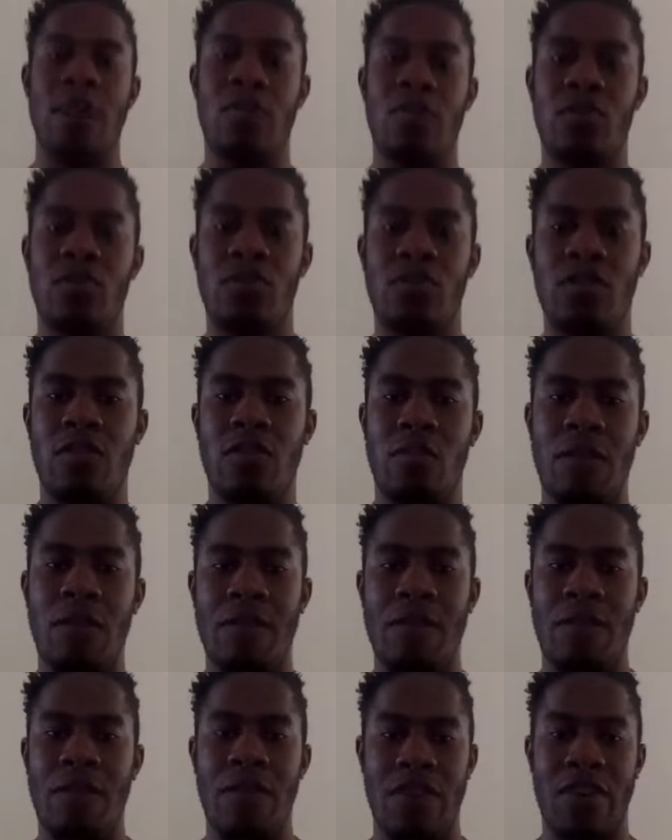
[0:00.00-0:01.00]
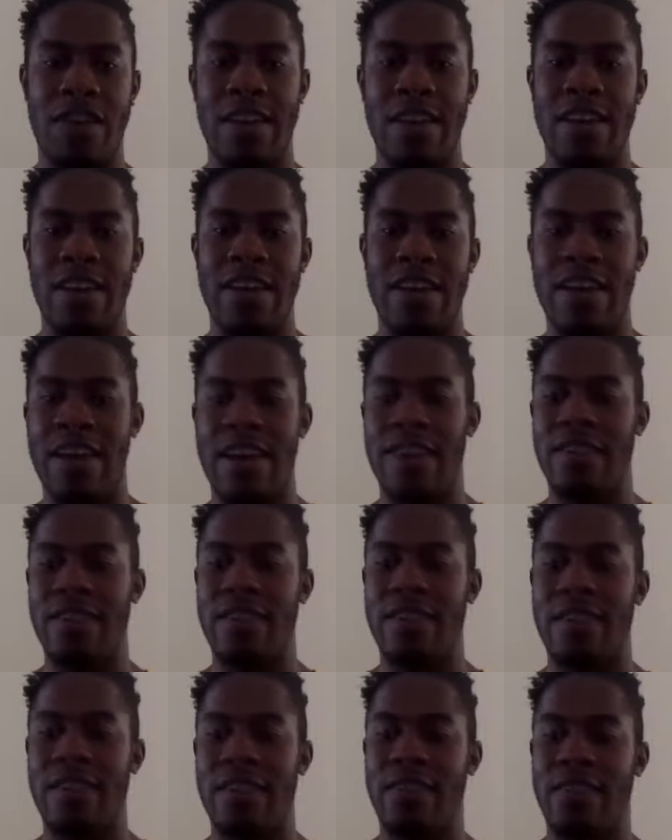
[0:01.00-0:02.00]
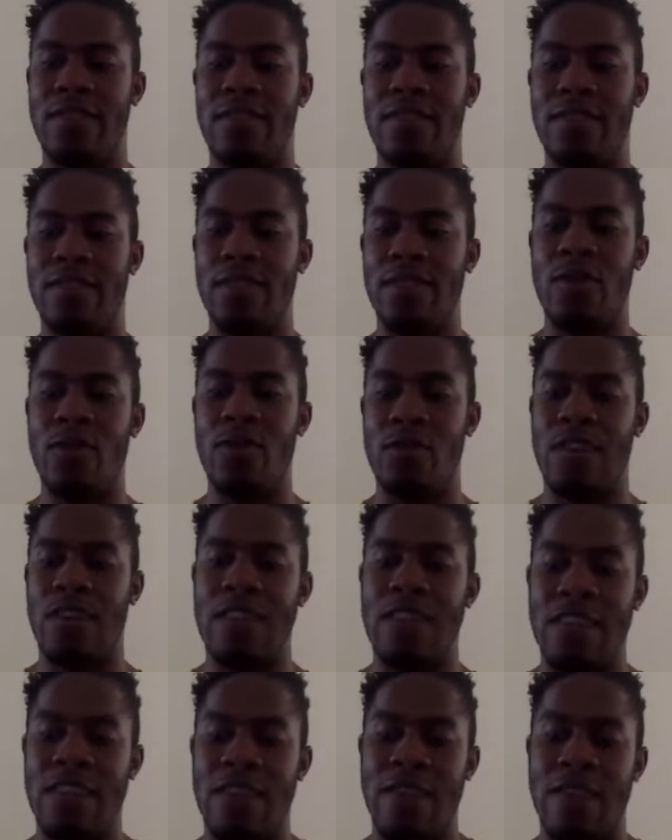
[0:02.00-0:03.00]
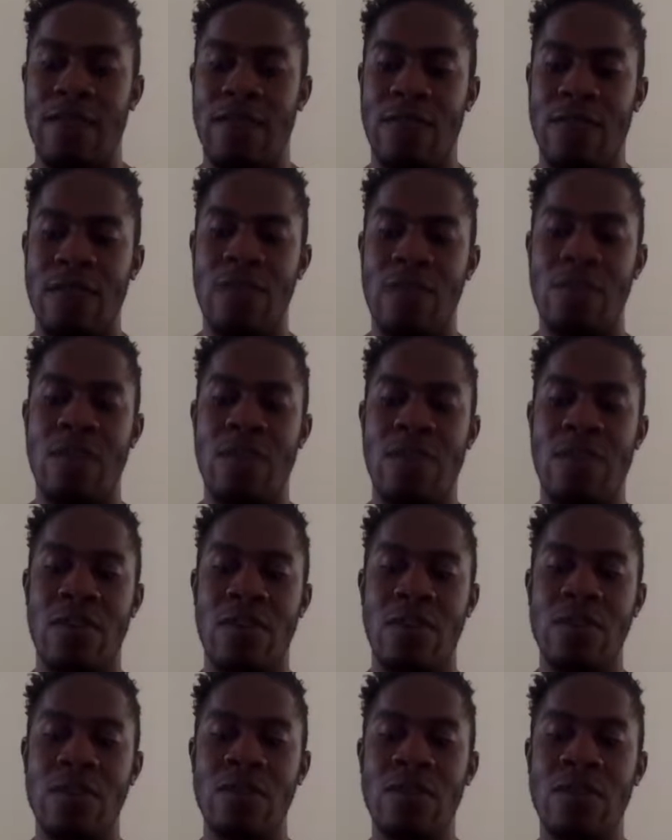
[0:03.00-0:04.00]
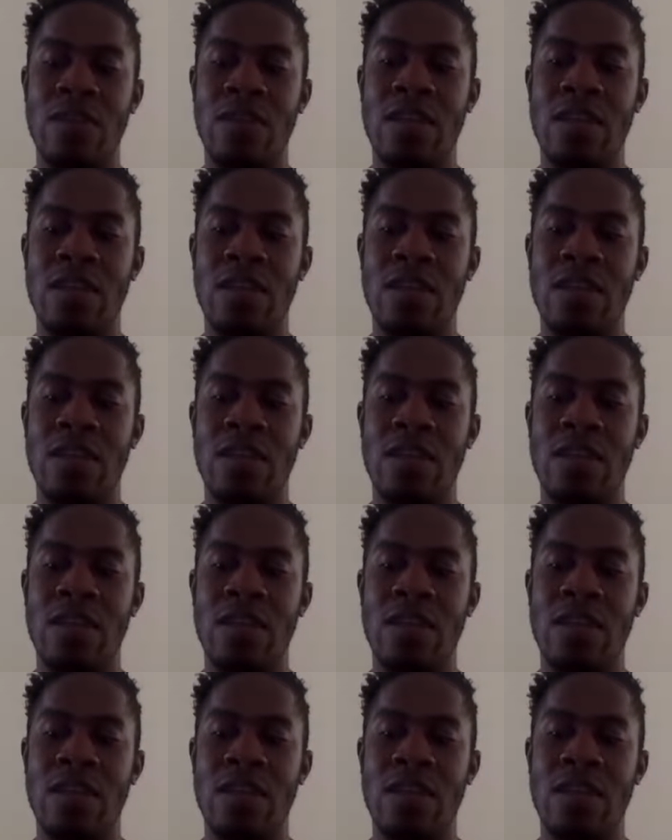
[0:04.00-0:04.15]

time, let's just be fucking nice, is so key and fundamental.